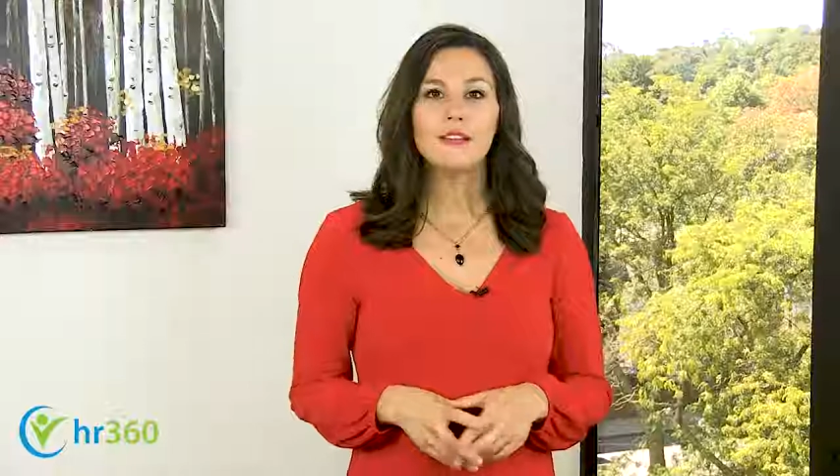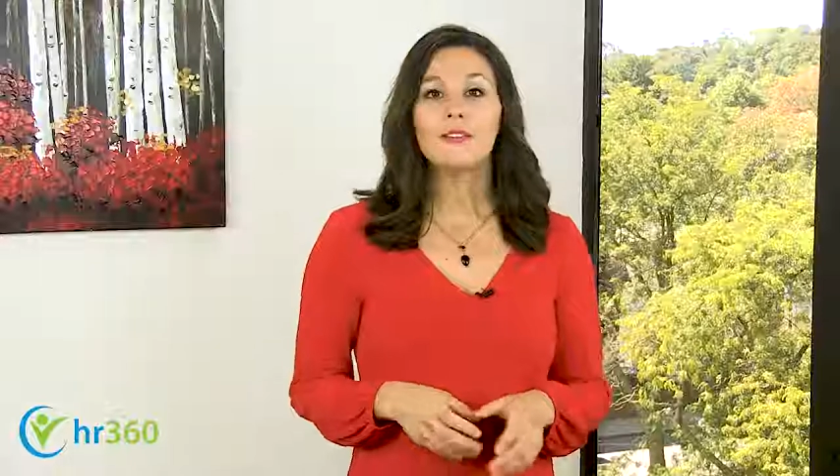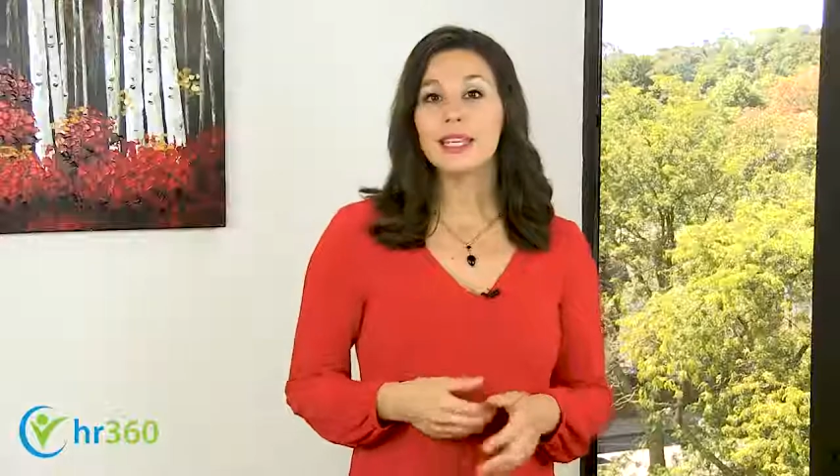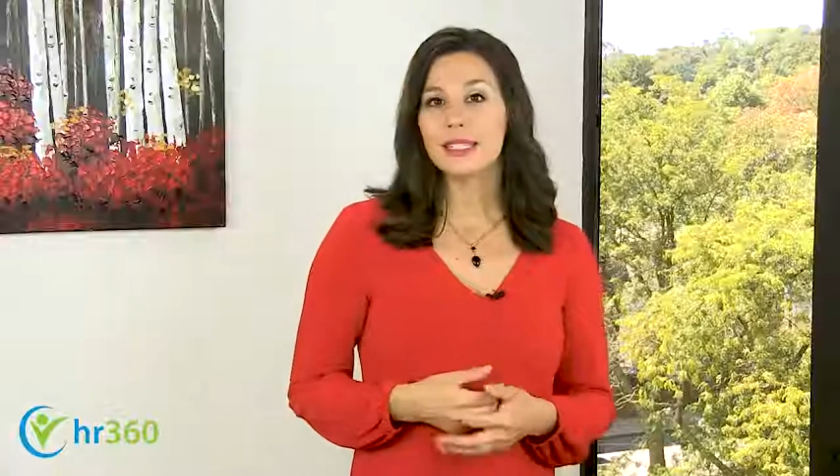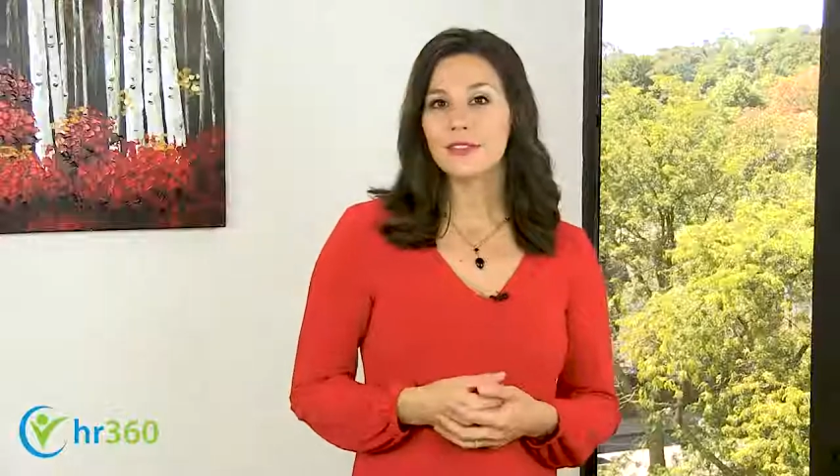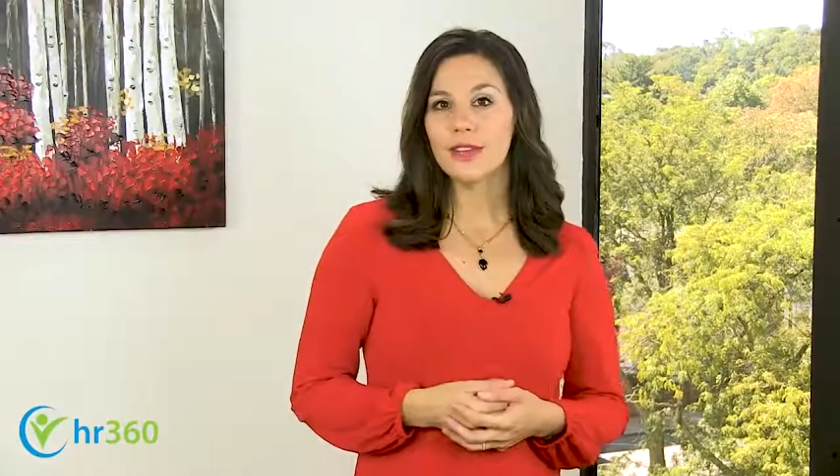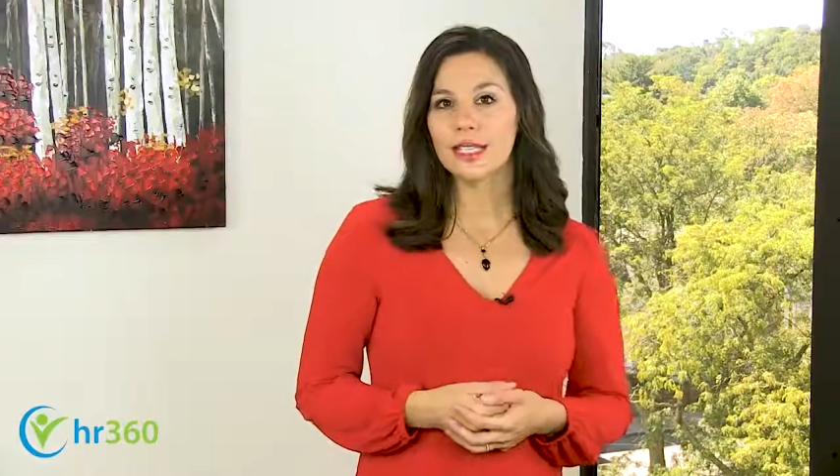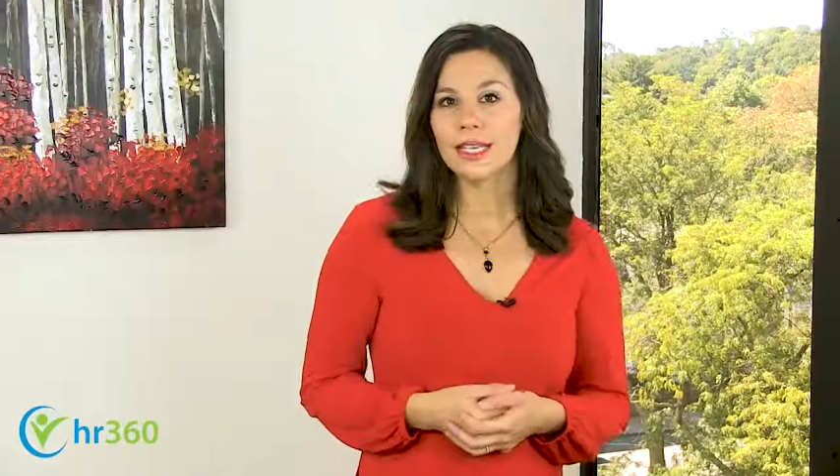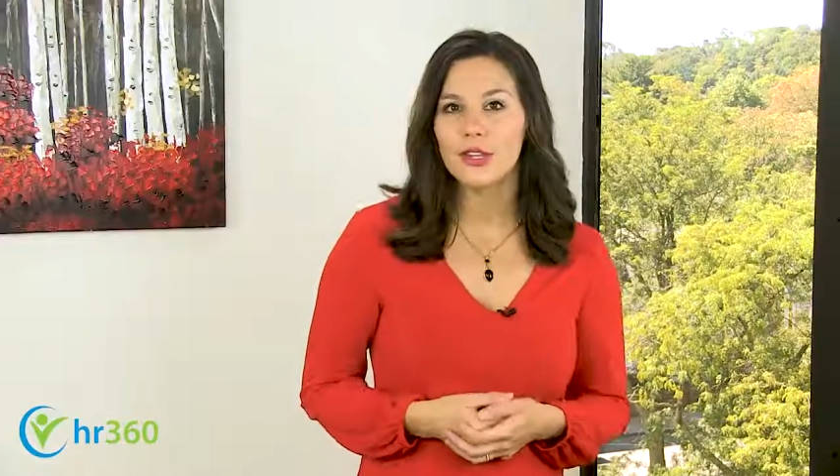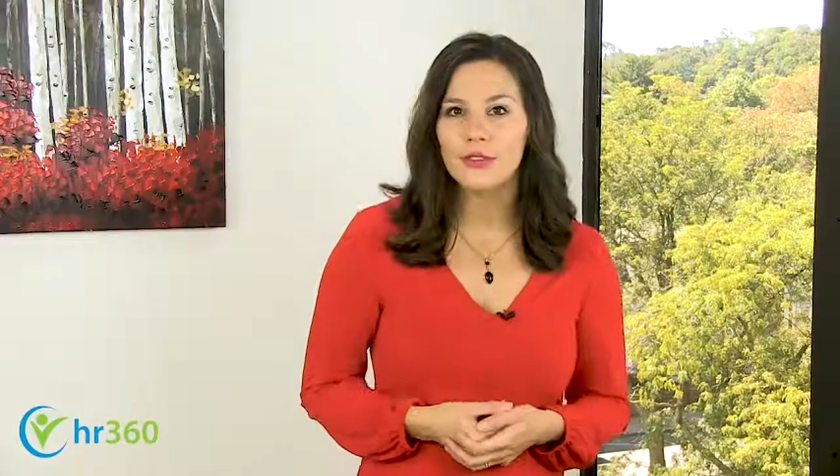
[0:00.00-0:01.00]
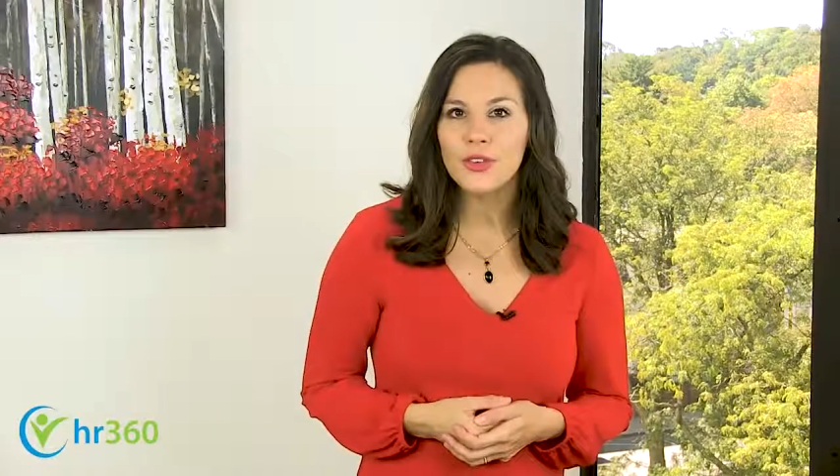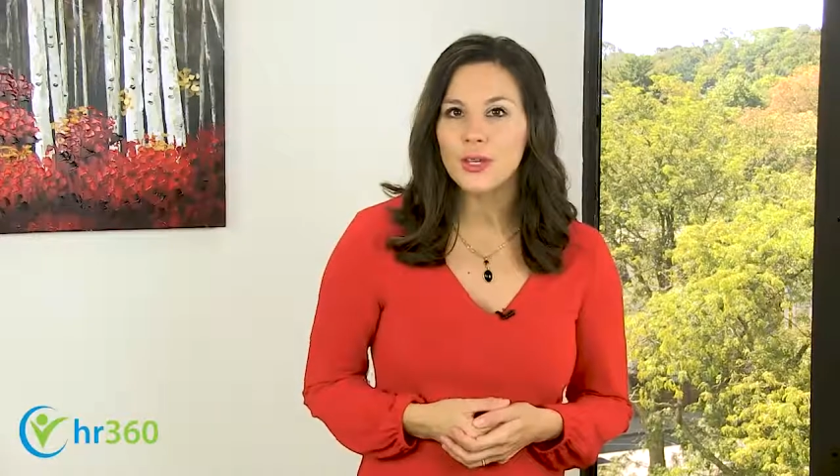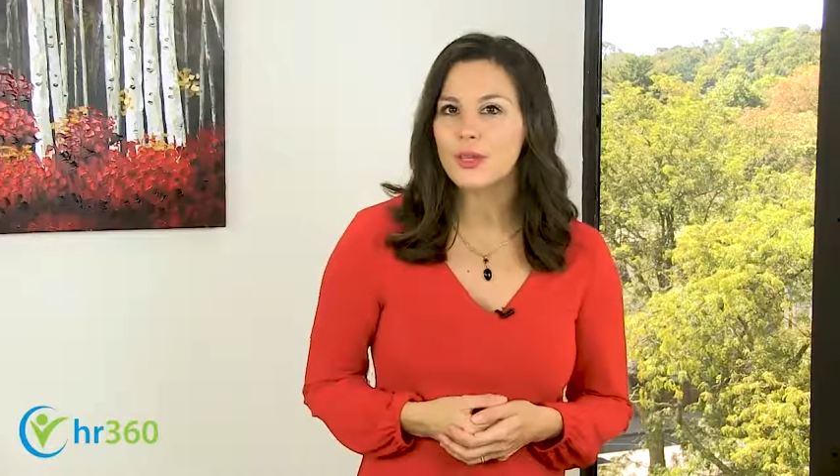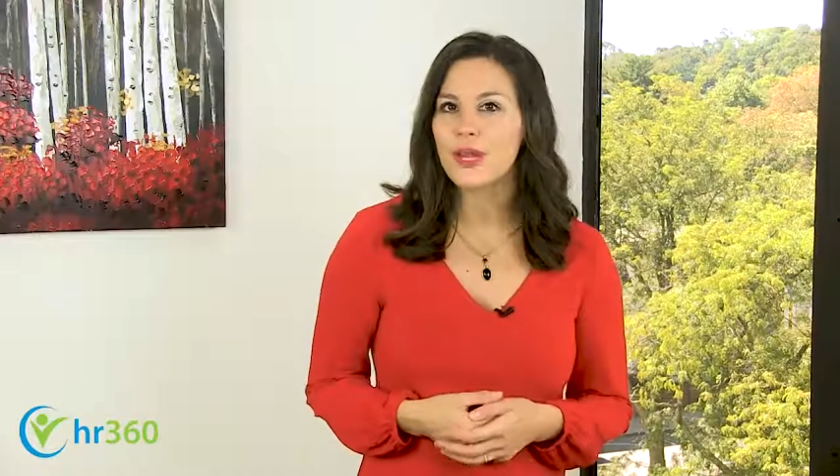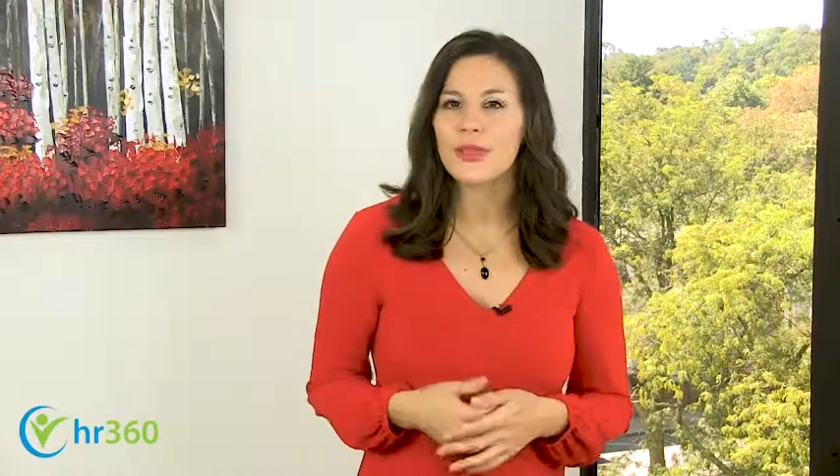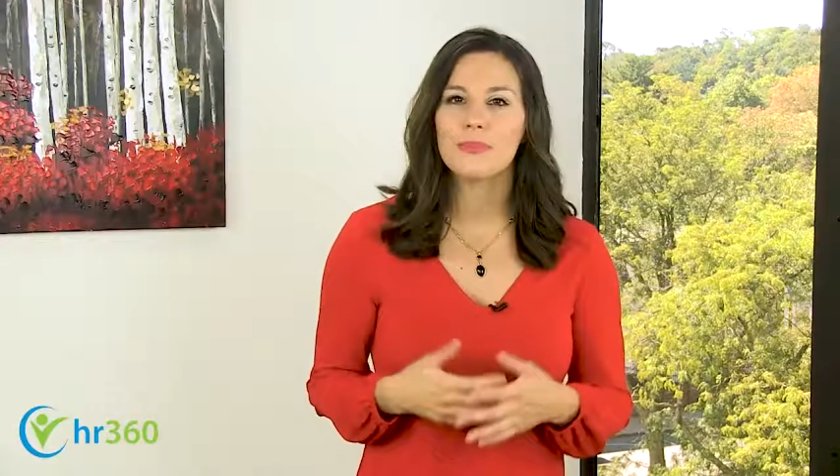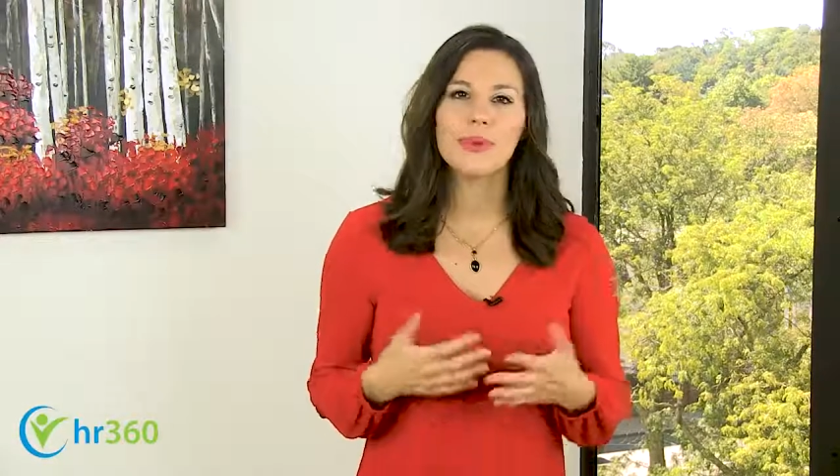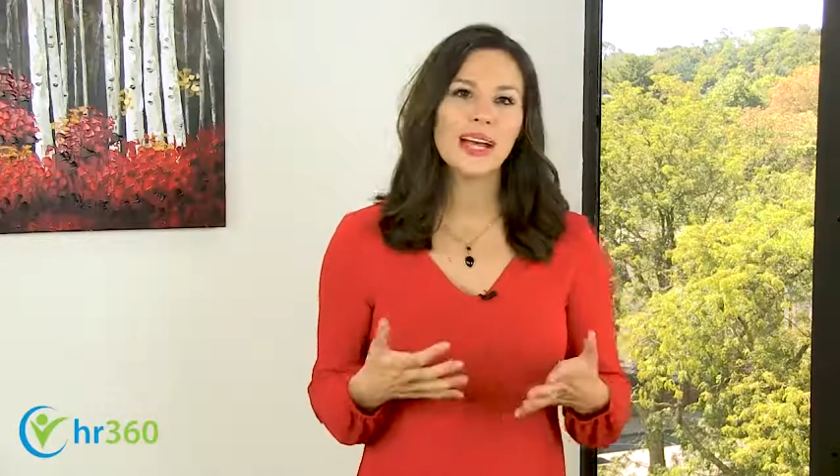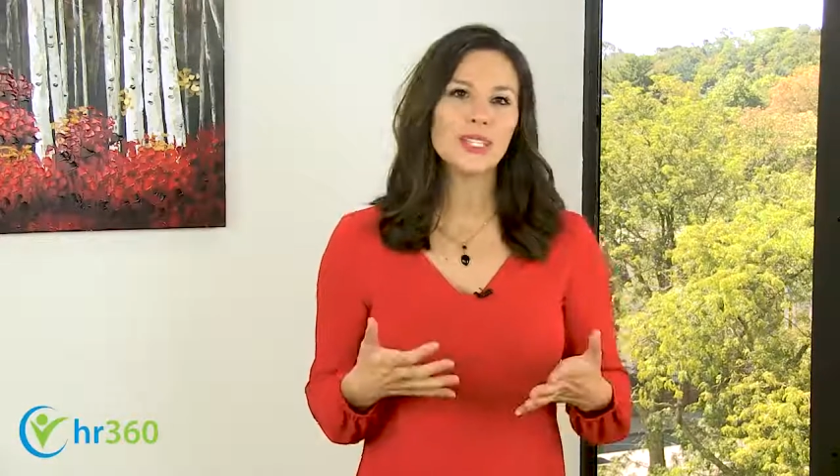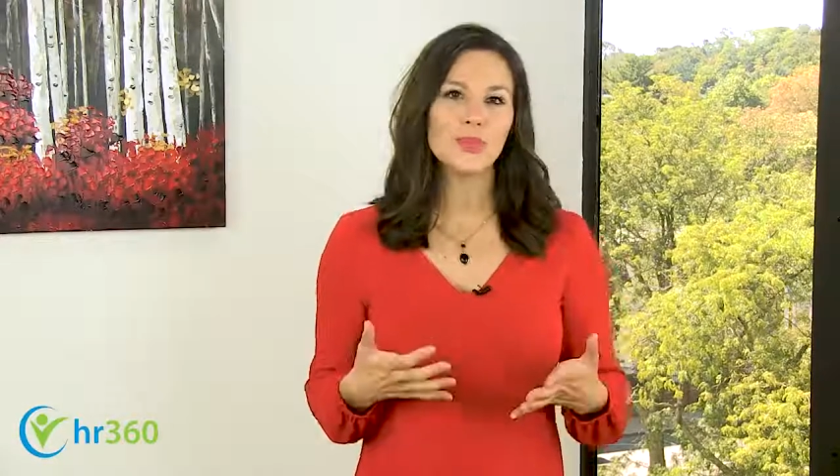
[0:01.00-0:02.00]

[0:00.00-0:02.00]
Face-to-face interviews are the best